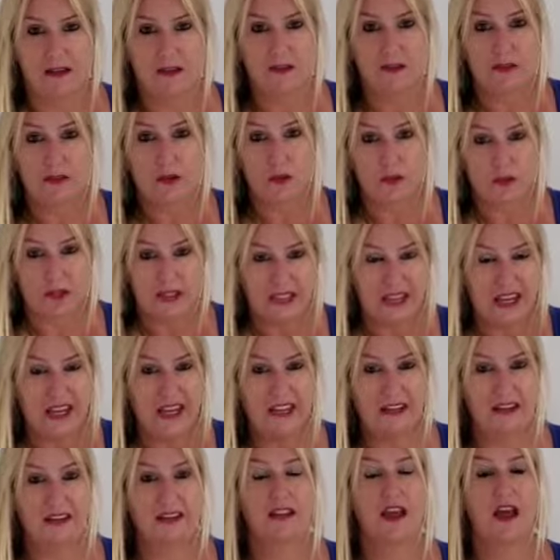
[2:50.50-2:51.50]

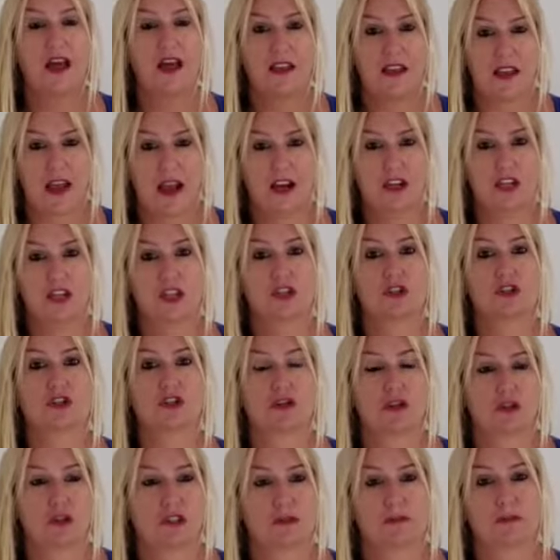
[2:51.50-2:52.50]
created a national
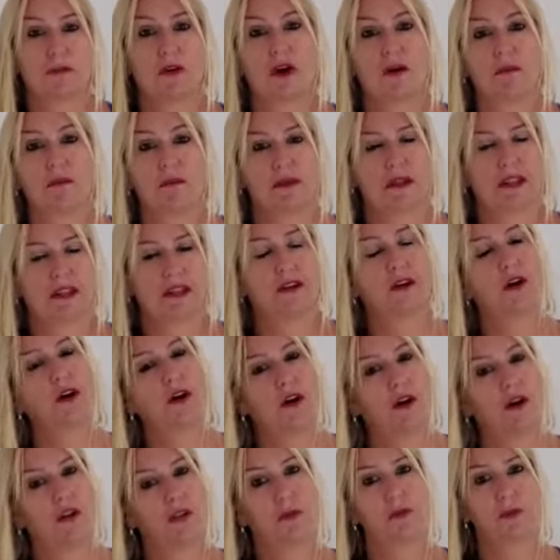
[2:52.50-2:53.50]
tourism company
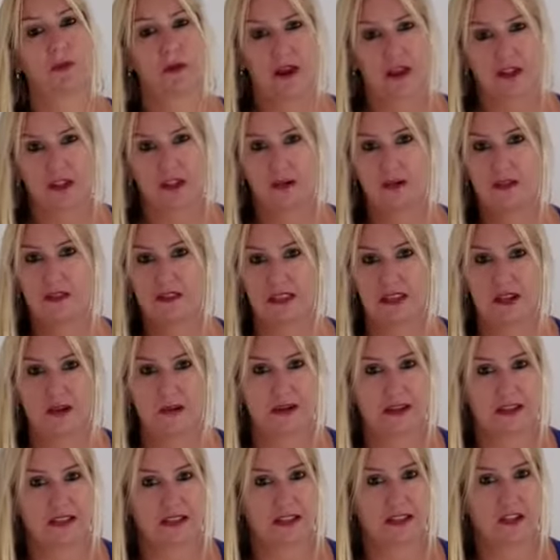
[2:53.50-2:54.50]
called Brand USA. You
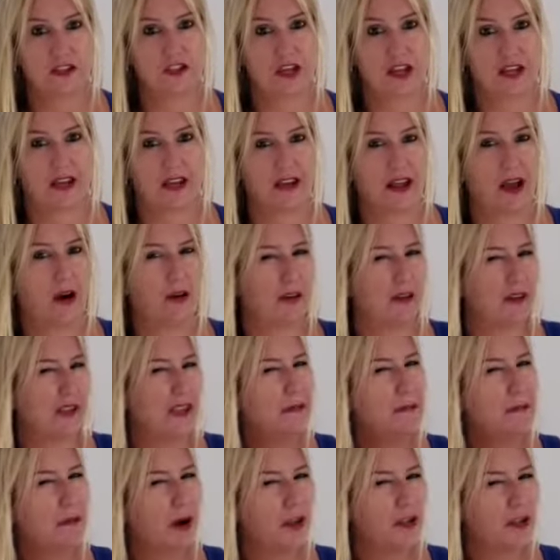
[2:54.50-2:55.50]
guys can check it out. And
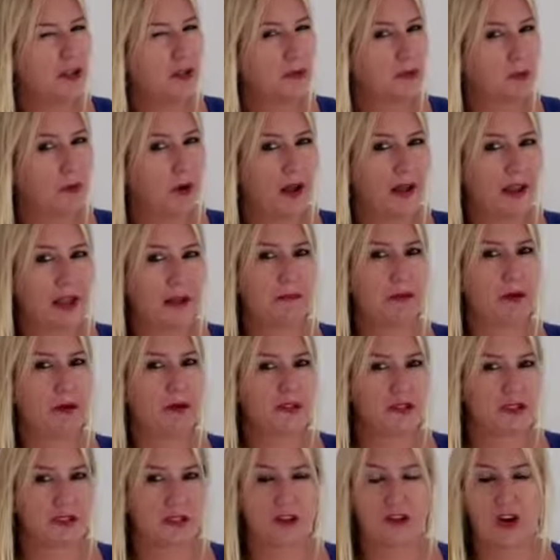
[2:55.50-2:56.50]
in module 1, I
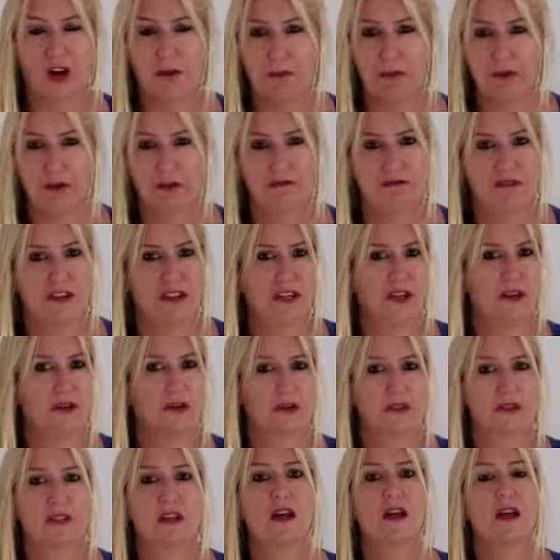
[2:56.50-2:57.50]
posted a couple of
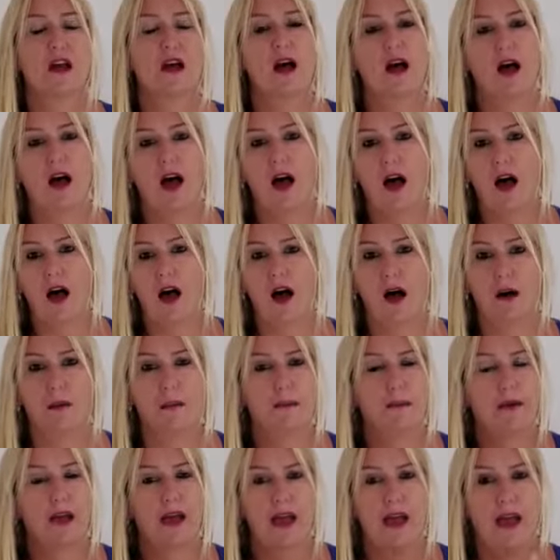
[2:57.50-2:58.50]
videos
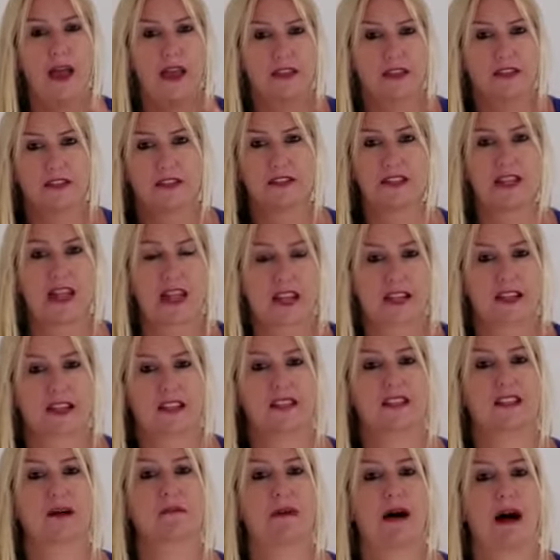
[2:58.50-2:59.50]
and
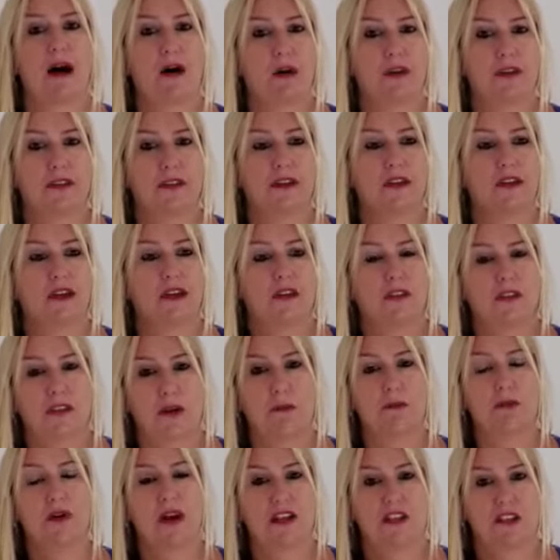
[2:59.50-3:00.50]
texts about the
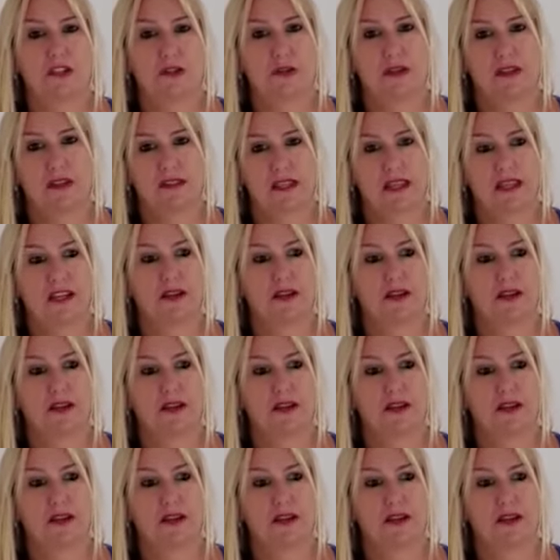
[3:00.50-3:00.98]
Brand USA